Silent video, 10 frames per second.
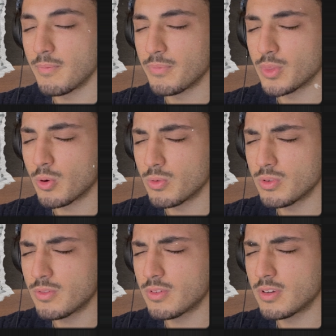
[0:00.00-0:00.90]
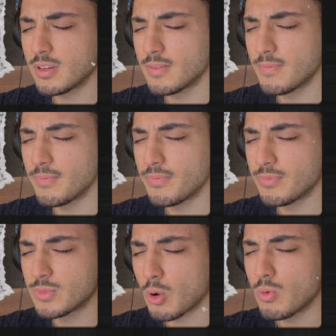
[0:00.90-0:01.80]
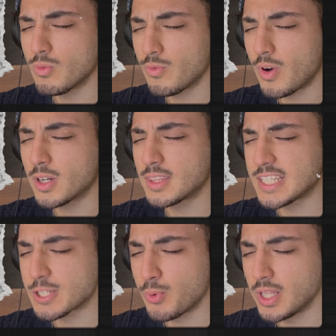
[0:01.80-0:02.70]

Don't fuck the squid.